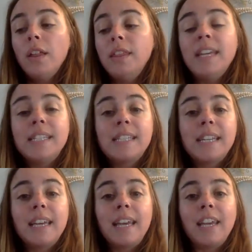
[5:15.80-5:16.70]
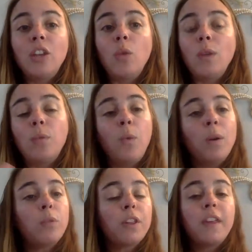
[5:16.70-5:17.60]
this, you know,
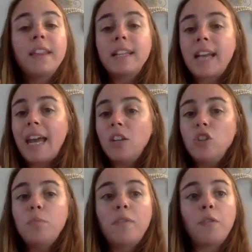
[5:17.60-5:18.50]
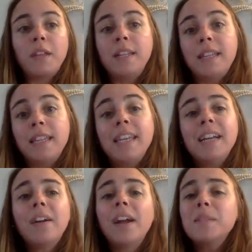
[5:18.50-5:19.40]
one more thing that kind of do before the end of the
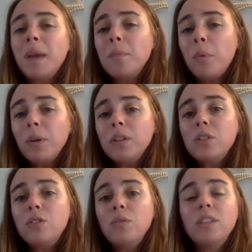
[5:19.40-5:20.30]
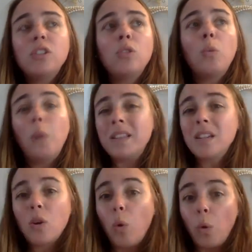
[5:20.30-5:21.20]
year, it's important to do this, you know, once
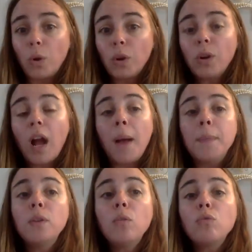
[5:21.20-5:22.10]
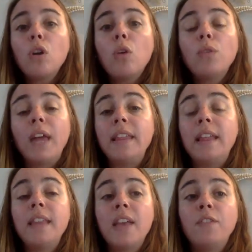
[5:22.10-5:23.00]
a quarter. Um, you don't know, and,
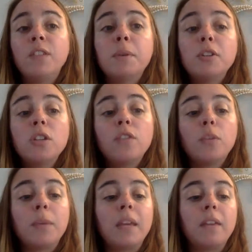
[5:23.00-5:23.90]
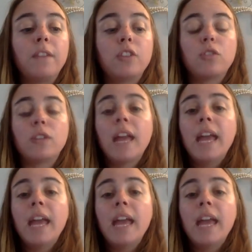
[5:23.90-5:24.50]
and if, especially if you're being featured